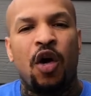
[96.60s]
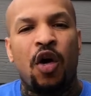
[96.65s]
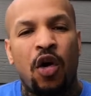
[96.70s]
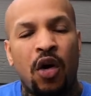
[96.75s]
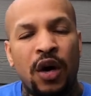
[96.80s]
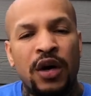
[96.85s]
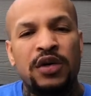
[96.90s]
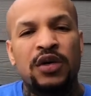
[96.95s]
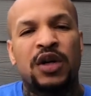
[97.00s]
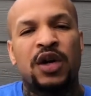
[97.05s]

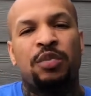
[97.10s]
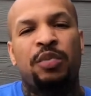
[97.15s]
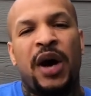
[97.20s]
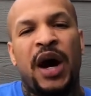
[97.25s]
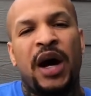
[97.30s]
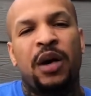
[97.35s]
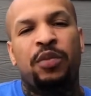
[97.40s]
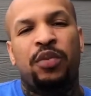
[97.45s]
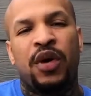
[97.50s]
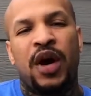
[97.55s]
or you can
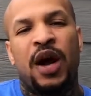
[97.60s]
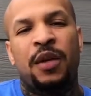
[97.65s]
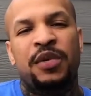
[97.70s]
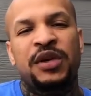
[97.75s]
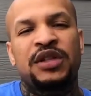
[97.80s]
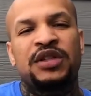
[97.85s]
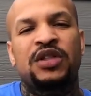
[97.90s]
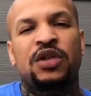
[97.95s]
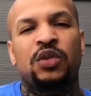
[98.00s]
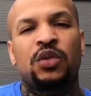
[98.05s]
buy a
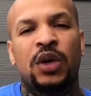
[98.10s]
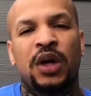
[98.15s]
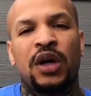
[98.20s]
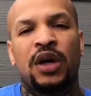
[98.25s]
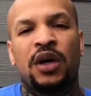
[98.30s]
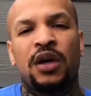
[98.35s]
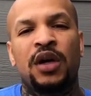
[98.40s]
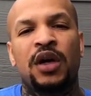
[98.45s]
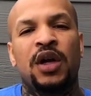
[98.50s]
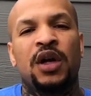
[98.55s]
property to
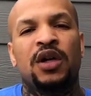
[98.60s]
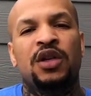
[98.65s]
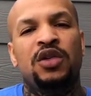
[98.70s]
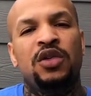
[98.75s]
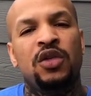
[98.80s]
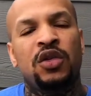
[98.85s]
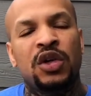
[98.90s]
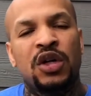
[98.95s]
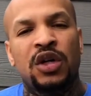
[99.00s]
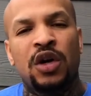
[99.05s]
where
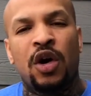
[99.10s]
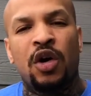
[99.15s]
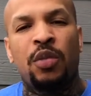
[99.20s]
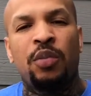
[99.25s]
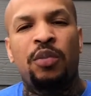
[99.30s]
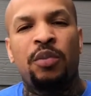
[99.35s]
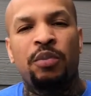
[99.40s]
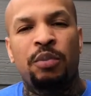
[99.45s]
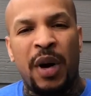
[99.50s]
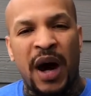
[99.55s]
you can
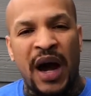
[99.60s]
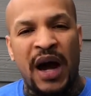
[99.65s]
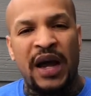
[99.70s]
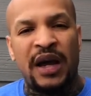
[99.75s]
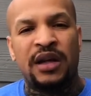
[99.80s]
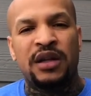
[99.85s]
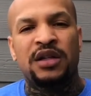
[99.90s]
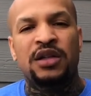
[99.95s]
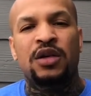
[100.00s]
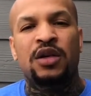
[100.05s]
go
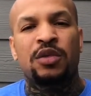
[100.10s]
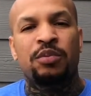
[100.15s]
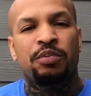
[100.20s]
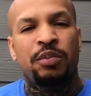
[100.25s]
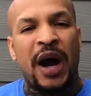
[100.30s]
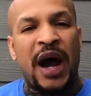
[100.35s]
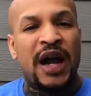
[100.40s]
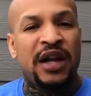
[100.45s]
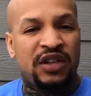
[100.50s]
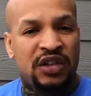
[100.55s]
buy it, you can
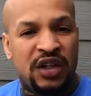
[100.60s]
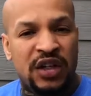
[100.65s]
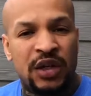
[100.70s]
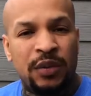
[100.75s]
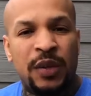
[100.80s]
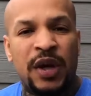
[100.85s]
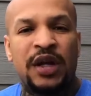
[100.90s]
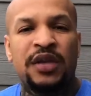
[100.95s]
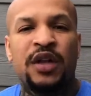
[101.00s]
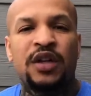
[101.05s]
buy it
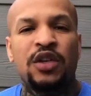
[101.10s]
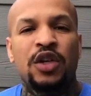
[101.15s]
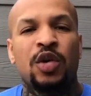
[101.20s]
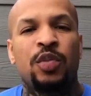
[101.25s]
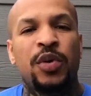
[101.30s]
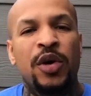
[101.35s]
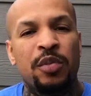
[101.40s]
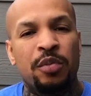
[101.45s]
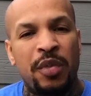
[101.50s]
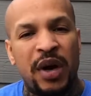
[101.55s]
cheap, and then you
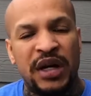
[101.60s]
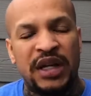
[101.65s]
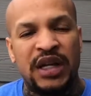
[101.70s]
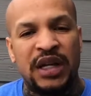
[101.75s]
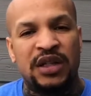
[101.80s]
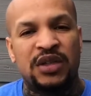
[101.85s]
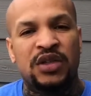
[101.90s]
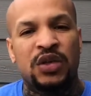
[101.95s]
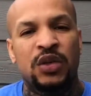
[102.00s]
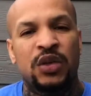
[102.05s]
can put
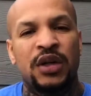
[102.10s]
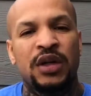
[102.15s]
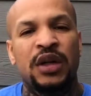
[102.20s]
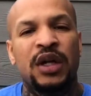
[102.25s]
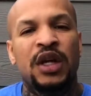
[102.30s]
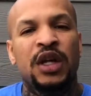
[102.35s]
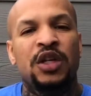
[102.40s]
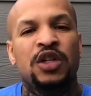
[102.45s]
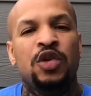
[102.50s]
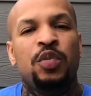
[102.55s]
money into it.
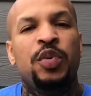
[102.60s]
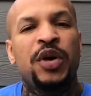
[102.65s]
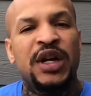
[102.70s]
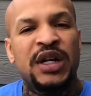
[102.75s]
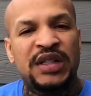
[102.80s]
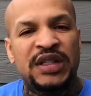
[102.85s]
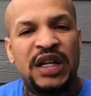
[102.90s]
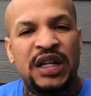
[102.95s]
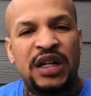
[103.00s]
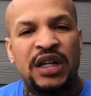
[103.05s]
You
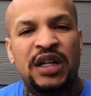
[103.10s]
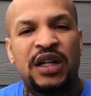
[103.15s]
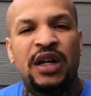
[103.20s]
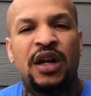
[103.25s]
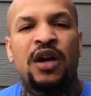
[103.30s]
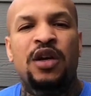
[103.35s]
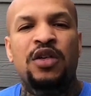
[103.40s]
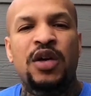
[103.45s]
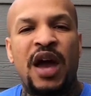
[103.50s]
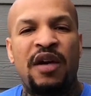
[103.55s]
put a tenant in
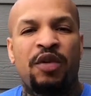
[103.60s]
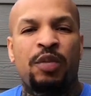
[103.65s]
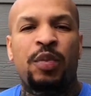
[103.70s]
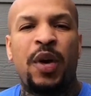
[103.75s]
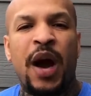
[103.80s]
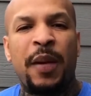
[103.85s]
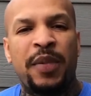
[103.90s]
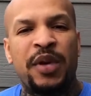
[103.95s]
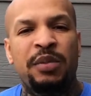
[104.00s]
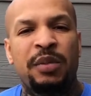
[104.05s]
there, you have a
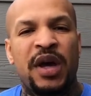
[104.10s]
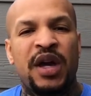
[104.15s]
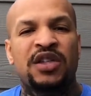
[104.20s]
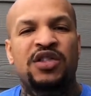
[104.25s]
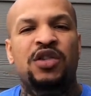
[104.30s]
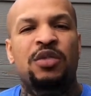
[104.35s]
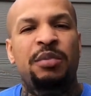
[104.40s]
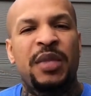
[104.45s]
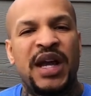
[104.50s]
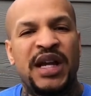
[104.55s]
property
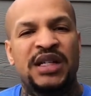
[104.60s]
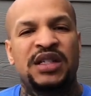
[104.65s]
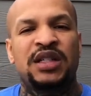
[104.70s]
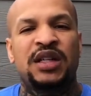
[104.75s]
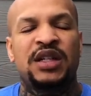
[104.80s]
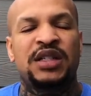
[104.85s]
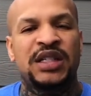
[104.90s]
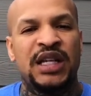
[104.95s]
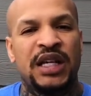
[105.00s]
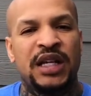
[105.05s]
manager
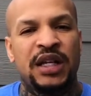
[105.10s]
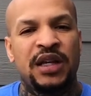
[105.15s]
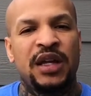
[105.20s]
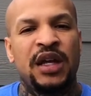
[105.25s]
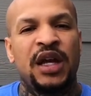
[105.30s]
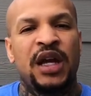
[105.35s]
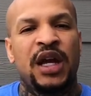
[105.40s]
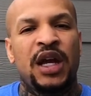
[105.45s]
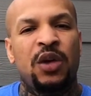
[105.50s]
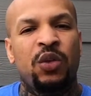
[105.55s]
managing a tenant,
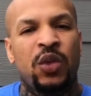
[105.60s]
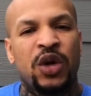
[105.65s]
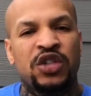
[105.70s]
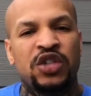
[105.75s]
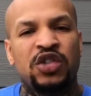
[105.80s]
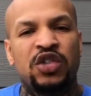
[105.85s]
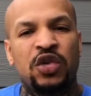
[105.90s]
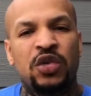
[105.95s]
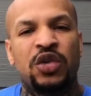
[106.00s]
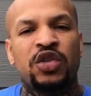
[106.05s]
and
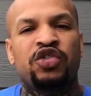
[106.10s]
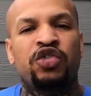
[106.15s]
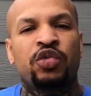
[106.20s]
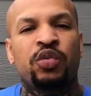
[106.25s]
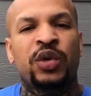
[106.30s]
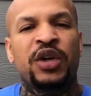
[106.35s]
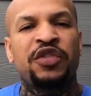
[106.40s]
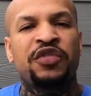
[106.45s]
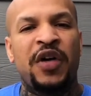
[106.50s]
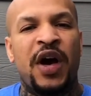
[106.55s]
what you do is
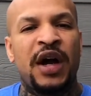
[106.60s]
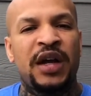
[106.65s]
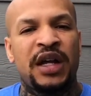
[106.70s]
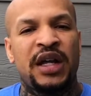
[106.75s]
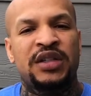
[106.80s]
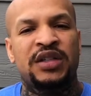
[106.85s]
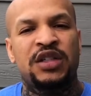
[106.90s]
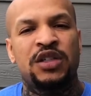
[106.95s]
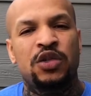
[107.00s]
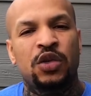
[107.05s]
you
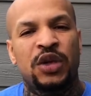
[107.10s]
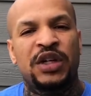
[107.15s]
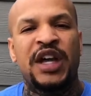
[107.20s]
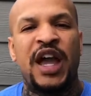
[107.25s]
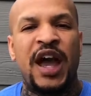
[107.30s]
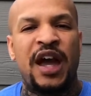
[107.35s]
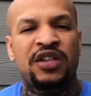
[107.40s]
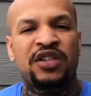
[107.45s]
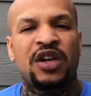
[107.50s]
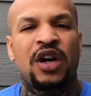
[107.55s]
refinance, you do a
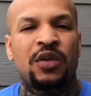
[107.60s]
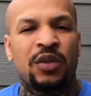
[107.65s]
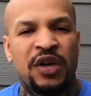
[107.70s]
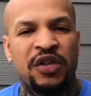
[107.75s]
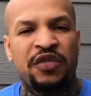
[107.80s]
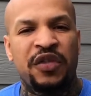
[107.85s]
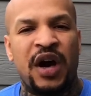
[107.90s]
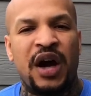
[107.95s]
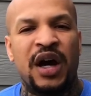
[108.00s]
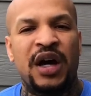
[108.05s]
cash out
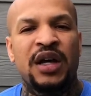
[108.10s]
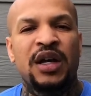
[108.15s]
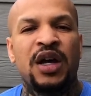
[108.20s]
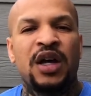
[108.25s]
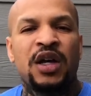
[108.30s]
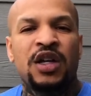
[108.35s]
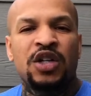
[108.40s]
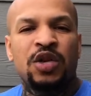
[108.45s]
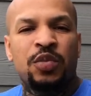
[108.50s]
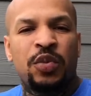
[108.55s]
refi.
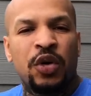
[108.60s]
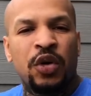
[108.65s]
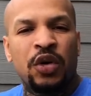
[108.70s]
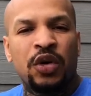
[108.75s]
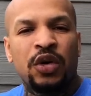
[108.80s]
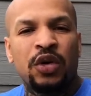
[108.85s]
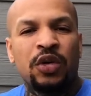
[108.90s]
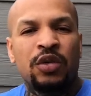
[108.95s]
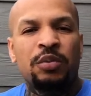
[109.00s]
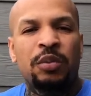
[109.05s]
You
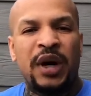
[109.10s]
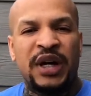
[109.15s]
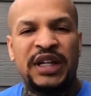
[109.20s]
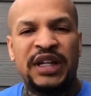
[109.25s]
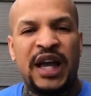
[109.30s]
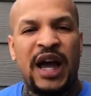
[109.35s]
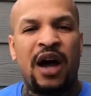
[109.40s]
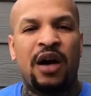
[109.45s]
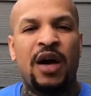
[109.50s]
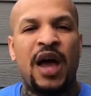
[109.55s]
pull
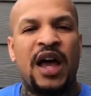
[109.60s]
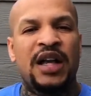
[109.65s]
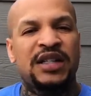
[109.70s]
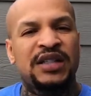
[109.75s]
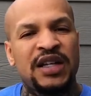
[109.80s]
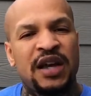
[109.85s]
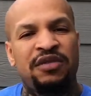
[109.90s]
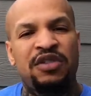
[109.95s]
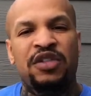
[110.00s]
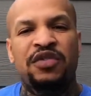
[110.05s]
money out
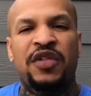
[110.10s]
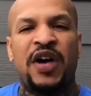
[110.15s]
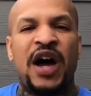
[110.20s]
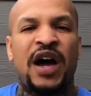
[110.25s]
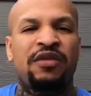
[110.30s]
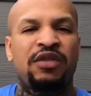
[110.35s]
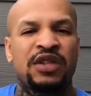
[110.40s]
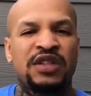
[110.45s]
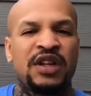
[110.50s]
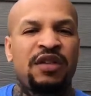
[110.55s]
at
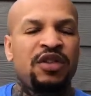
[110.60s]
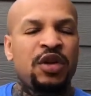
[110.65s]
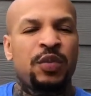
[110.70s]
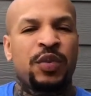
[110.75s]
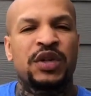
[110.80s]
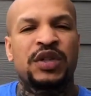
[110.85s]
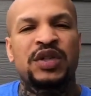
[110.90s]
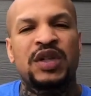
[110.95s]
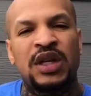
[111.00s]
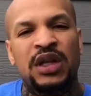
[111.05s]
75 or
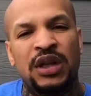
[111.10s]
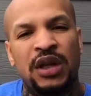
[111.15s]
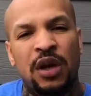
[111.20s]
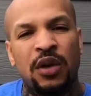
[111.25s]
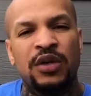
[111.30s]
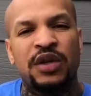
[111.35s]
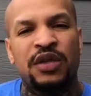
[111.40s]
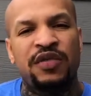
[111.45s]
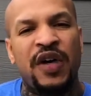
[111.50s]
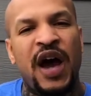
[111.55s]
70%
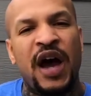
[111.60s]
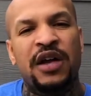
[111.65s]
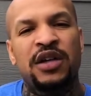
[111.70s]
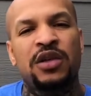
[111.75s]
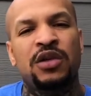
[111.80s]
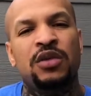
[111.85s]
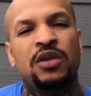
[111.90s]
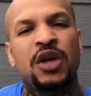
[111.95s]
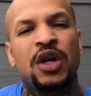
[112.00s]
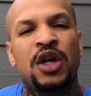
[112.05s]
loan to
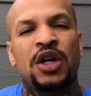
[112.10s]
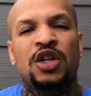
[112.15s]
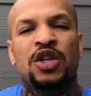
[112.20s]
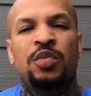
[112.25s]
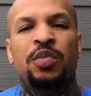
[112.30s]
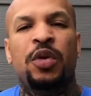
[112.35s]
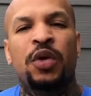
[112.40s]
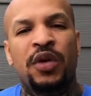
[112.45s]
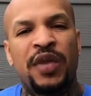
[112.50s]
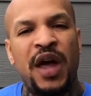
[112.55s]
value,
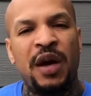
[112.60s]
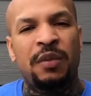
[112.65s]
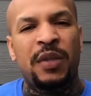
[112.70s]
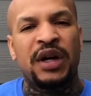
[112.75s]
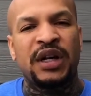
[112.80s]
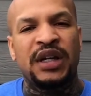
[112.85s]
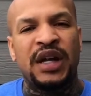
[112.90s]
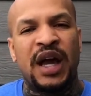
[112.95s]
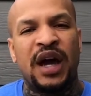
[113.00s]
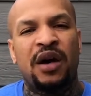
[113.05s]
you pull that
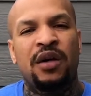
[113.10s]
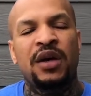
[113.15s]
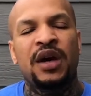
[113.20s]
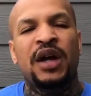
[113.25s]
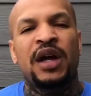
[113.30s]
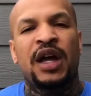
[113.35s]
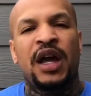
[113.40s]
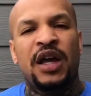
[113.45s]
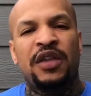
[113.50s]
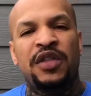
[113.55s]
money out,
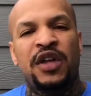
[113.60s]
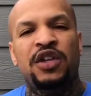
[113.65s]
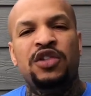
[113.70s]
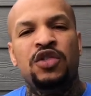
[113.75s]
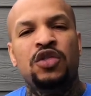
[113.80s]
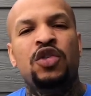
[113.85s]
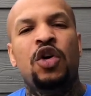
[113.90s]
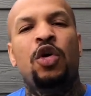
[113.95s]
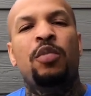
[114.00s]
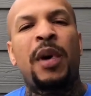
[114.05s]
and then
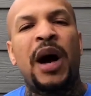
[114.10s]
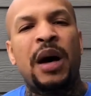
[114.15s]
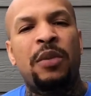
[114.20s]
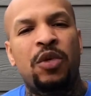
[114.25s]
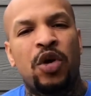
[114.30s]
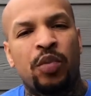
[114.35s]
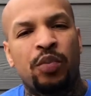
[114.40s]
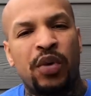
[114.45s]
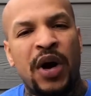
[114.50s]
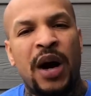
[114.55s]
you go buy
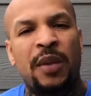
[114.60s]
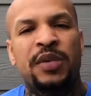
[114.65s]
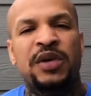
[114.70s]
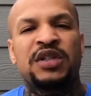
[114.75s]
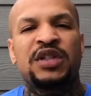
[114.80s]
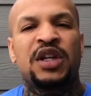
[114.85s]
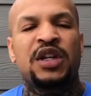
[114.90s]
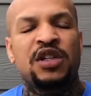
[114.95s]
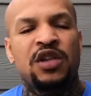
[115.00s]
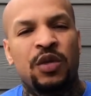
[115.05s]
more
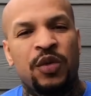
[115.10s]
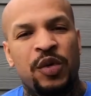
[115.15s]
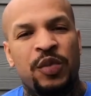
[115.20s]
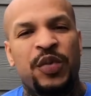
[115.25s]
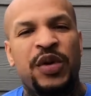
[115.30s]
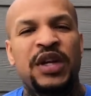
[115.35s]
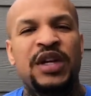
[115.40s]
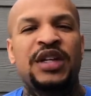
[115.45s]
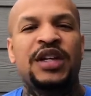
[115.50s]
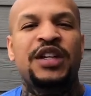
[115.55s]
properties and you
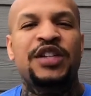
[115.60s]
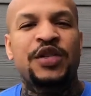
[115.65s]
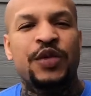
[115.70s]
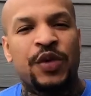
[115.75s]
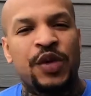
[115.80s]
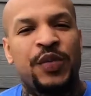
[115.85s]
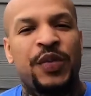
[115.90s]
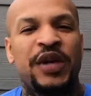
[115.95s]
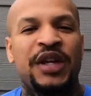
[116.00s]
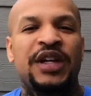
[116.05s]
repeat and you
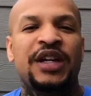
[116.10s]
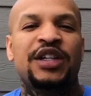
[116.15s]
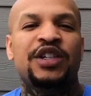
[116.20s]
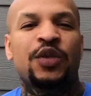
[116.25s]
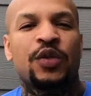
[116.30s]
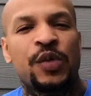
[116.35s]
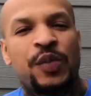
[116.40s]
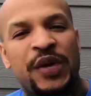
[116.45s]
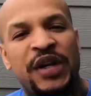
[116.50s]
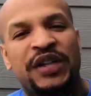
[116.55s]
repeat and
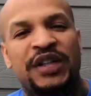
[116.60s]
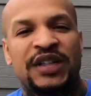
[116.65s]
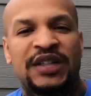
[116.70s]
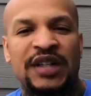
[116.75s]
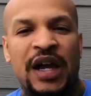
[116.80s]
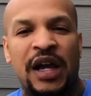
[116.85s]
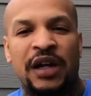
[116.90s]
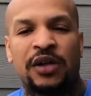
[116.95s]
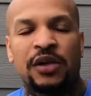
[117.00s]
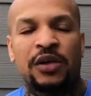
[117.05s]
you repeat the
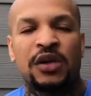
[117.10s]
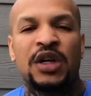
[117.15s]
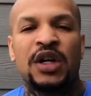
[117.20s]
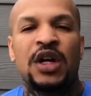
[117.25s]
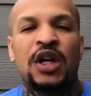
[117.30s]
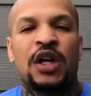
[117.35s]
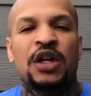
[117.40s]
cycle.